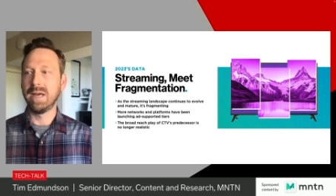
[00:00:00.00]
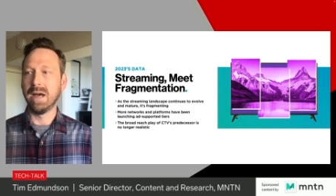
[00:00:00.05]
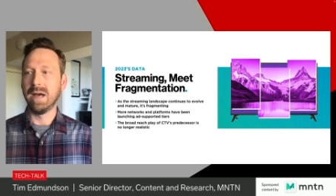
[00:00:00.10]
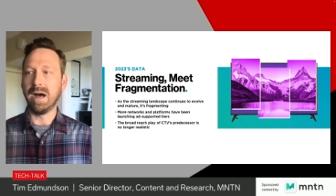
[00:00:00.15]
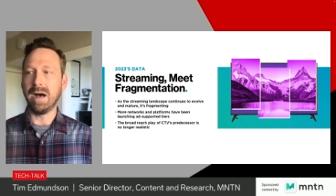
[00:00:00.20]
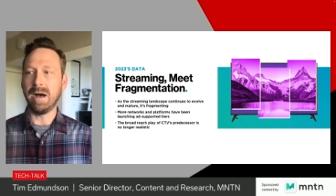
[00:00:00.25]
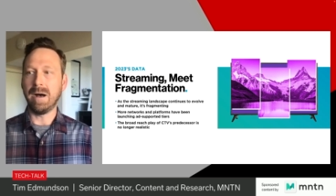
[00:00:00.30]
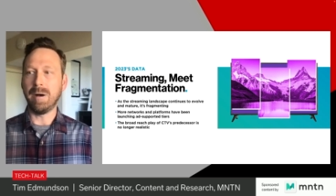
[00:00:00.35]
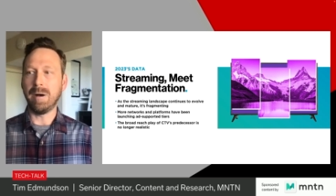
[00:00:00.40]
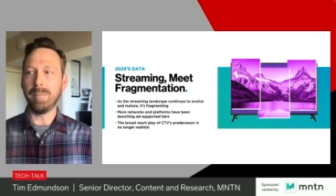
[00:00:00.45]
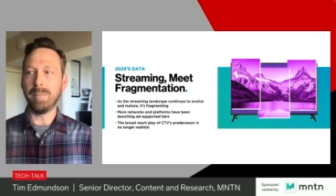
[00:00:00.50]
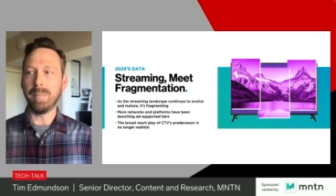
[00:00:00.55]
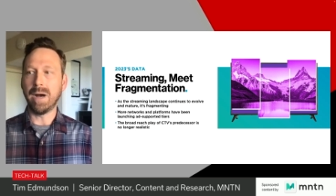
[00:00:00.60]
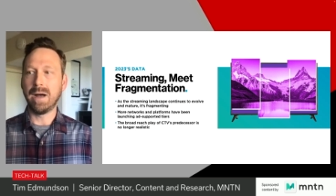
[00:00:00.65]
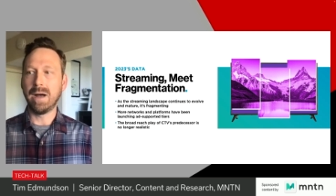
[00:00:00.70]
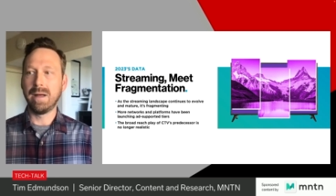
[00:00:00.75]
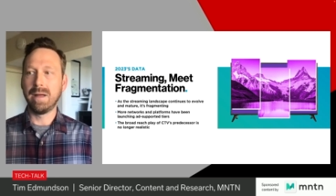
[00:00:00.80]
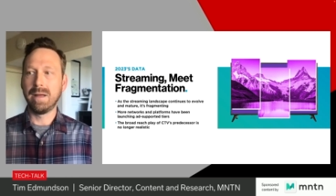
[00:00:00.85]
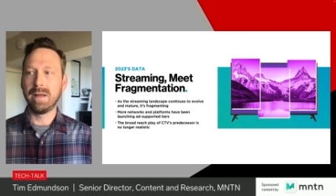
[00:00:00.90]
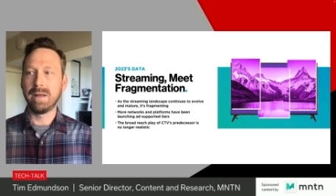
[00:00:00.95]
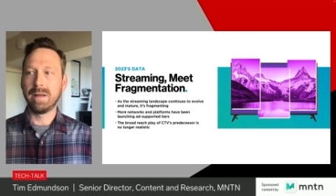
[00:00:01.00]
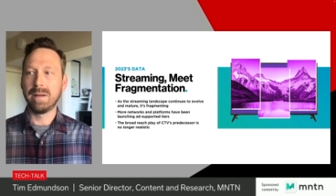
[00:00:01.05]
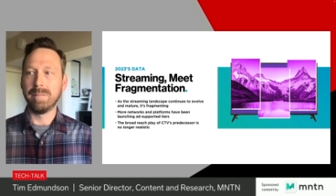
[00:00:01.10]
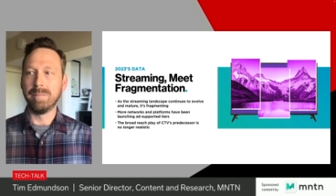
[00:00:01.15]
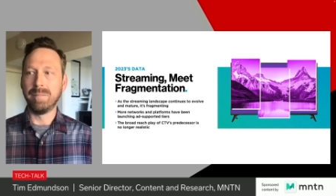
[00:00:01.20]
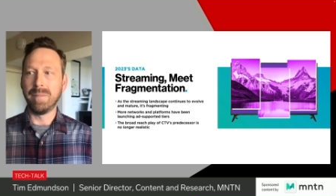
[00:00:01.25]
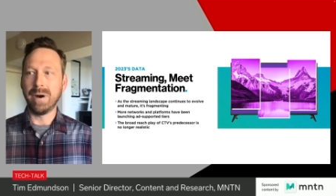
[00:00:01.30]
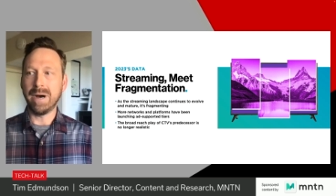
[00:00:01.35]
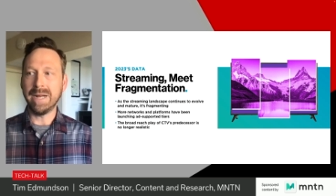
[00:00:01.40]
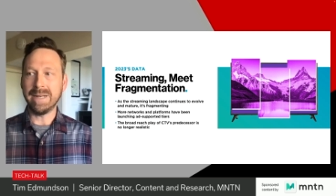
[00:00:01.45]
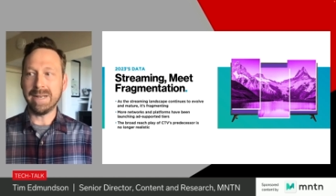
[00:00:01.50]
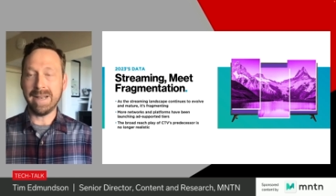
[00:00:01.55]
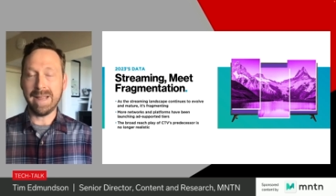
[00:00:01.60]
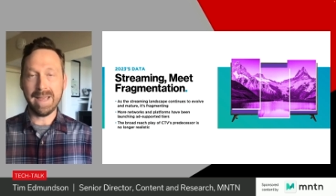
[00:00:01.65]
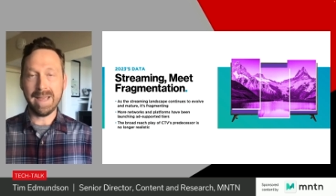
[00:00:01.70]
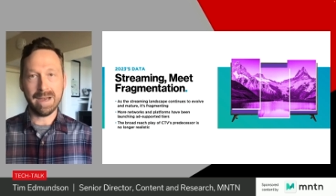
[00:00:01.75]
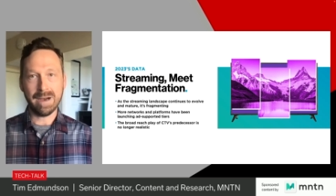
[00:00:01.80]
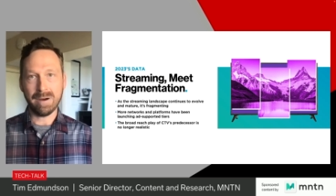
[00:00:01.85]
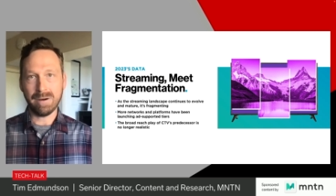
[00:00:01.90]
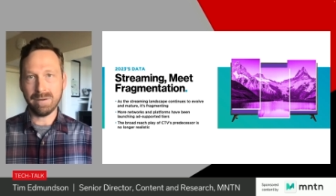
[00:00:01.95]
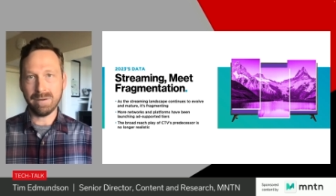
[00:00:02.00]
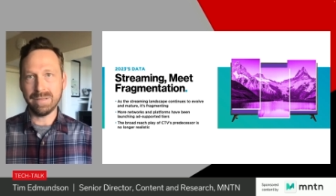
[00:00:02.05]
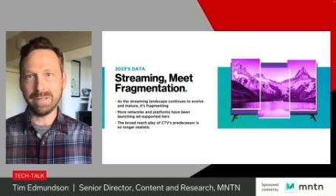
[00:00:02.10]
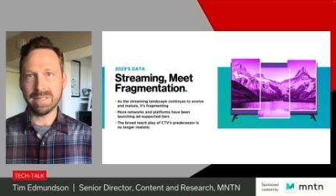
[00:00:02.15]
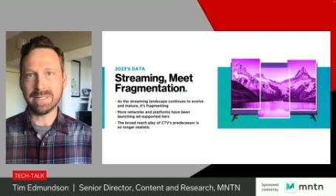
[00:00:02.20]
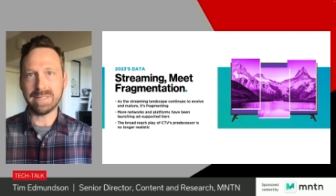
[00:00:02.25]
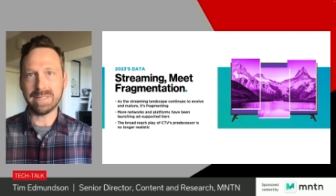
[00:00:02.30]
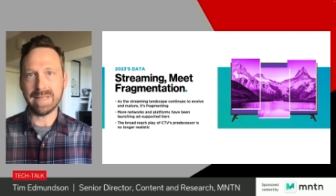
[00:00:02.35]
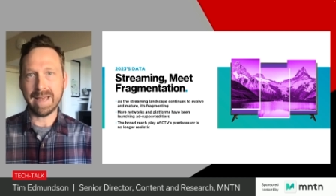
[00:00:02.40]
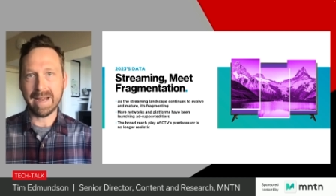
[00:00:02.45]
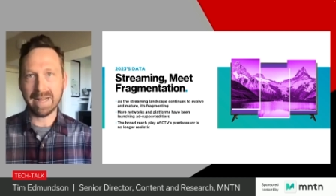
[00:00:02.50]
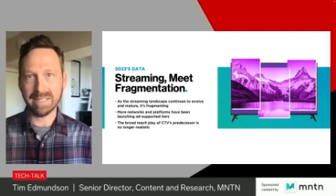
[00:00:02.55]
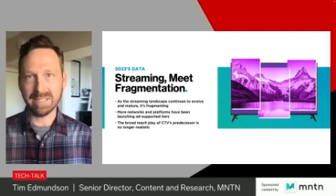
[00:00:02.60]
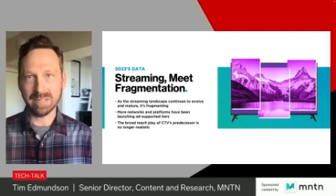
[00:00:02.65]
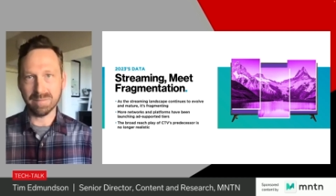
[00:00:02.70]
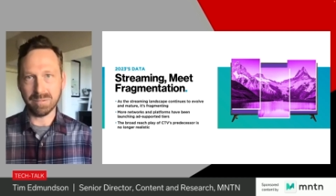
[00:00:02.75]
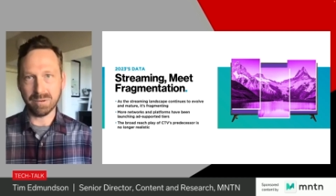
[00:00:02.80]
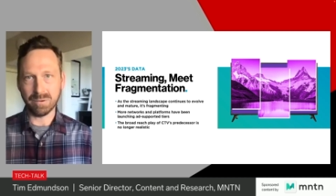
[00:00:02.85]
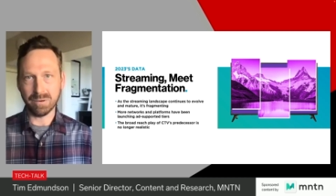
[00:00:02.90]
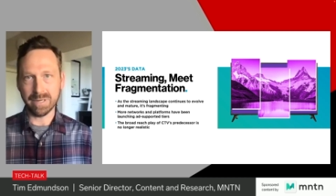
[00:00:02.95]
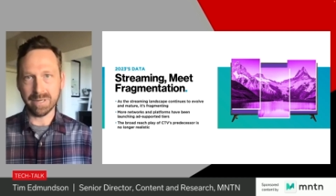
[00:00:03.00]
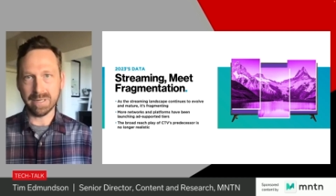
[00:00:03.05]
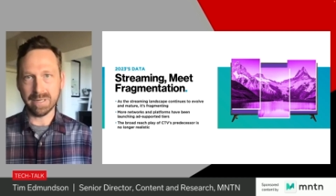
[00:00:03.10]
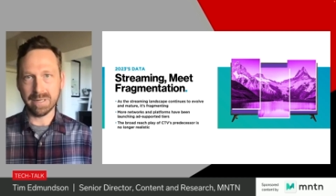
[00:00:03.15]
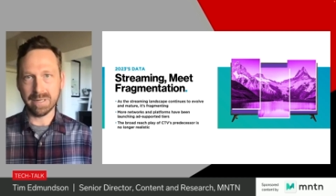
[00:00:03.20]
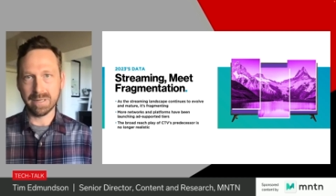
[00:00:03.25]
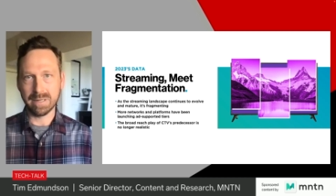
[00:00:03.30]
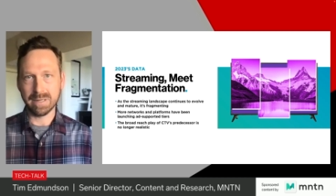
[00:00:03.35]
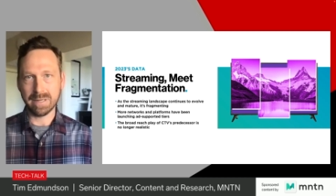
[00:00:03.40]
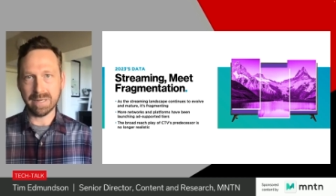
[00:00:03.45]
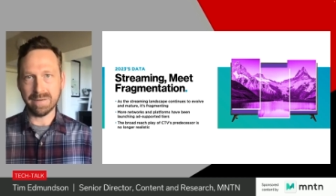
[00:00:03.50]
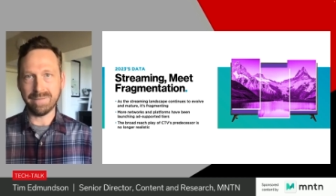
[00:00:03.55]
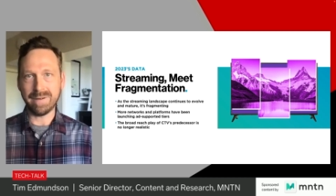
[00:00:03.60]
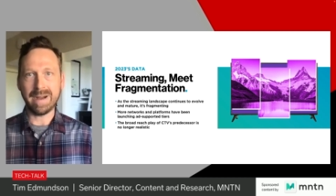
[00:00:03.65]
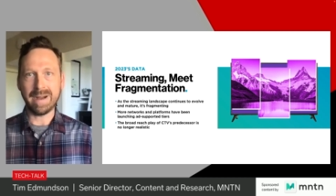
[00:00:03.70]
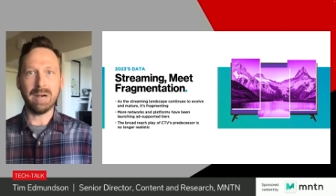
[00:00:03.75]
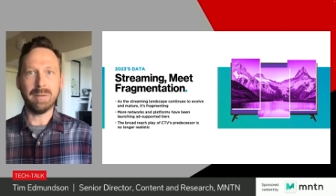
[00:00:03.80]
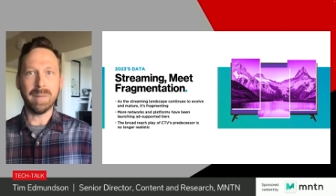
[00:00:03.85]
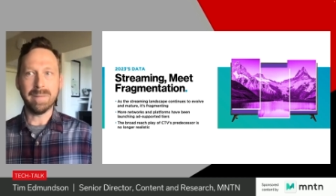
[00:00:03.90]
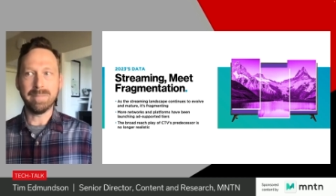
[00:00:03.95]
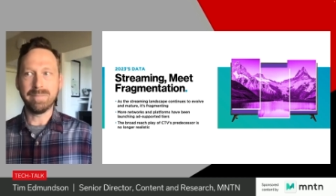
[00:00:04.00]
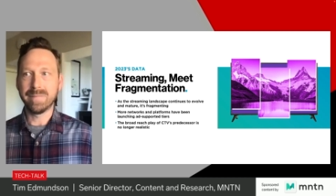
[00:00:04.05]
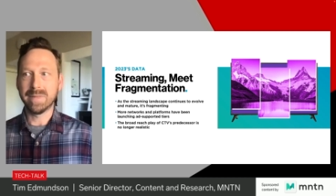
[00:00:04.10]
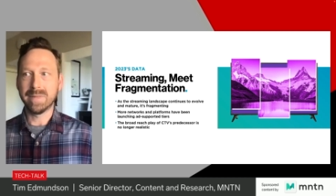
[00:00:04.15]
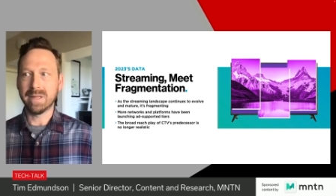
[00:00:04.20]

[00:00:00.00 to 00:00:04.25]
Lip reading: But now, in this ad-supported environment,